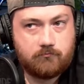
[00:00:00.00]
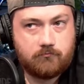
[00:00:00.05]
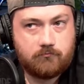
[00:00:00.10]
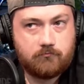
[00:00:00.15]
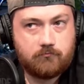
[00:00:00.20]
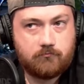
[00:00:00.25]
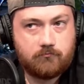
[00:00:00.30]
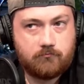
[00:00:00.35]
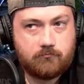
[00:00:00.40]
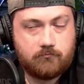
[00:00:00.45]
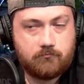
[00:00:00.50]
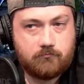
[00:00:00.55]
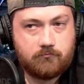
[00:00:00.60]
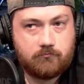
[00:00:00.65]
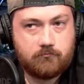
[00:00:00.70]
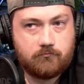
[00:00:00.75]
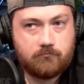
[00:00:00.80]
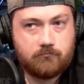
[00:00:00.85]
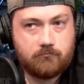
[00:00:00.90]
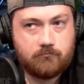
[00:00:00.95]

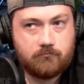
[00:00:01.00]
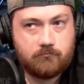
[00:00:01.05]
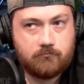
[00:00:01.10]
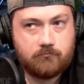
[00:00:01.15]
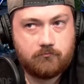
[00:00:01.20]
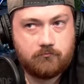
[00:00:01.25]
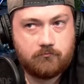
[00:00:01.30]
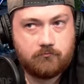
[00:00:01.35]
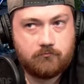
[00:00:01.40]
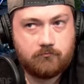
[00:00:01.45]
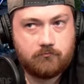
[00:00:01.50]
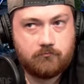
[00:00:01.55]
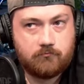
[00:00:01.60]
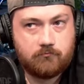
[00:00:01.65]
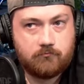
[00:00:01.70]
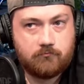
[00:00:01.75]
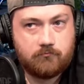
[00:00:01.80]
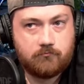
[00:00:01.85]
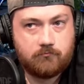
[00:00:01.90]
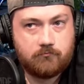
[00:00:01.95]

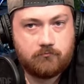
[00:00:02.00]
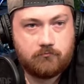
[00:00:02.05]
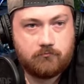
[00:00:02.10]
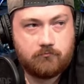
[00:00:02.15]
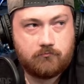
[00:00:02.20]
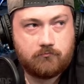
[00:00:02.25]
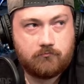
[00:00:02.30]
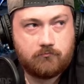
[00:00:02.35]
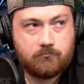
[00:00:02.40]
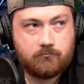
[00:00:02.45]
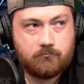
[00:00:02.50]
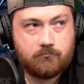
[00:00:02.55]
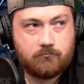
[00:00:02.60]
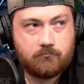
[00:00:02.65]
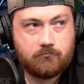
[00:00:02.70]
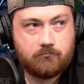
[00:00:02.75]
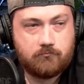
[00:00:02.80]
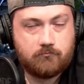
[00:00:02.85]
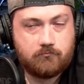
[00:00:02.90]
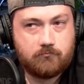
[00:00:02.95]

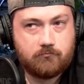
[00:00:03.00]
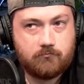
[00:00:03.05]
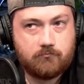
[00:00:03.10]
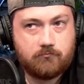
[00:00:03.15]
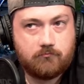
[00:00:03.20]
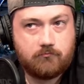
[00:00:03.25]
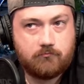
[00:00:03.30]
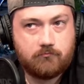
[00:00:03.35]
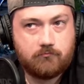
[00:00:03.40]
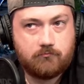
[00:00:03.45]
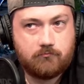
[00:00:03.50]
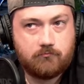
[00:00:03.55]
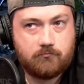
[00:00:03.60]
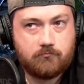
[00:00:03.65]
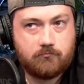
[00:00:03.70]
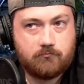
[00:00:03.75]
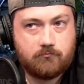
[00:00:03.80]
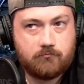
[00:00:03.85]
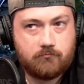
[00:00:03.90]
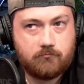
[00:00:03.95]

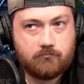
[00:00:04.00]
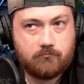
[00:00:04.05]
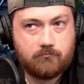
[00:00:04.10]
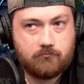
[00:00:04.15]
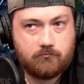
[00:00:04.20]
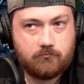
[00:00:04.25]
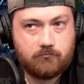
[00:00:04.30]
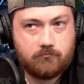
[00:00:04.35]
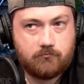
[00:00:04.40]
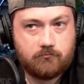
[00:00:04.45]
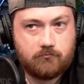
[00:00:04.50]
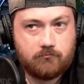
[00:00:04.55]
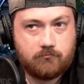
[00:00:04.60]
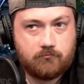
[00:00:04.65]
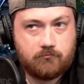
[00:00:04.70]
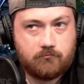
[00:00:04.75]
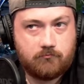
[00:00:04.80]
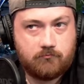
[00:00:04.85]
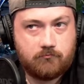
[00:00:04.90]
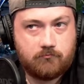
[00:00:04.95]

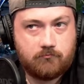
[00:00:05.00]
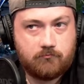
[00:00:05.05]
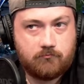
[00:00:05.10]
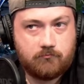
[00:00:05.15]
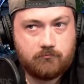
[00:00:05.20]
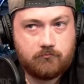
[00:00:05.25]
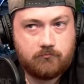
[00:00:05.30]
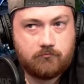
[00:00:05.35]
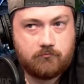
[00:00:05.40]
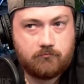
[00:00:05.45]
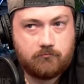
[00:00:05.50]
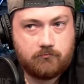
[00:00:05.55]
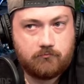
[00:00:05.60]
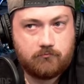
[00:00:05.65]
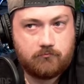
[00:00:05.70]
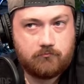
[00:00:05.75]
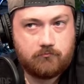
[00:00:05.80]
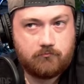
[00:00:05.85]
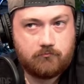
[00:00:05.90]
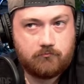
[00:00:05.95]

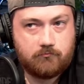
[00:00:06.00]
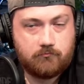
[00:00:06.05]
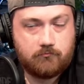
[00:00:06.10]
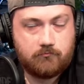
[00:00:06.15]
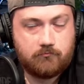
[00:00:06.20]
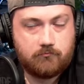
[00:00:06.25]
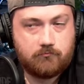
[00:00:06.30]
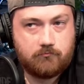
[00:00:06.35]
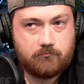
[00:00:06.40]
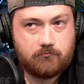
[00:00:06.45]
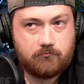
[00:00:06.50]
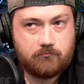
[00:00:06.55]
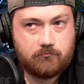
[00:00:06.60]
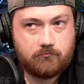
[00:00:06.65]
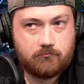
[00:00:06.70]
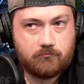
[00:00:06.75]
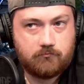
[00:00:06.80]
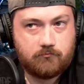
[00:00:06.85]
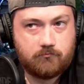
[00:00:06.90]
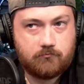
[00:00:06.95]

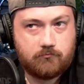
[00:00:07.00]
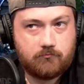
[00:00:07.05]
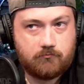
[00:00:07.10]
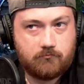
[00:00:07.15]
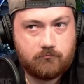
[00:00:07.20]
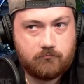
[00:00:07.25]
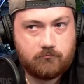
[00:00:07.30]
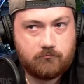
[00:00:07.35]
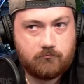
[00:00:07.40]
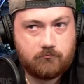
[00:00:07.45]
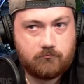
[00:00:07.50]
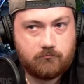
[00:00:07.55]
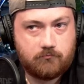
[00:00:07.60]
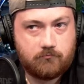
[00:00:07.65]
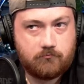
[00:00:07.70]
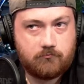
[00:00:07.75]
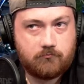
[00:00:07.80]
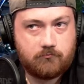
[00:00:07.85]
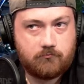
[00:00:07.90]
[no speech]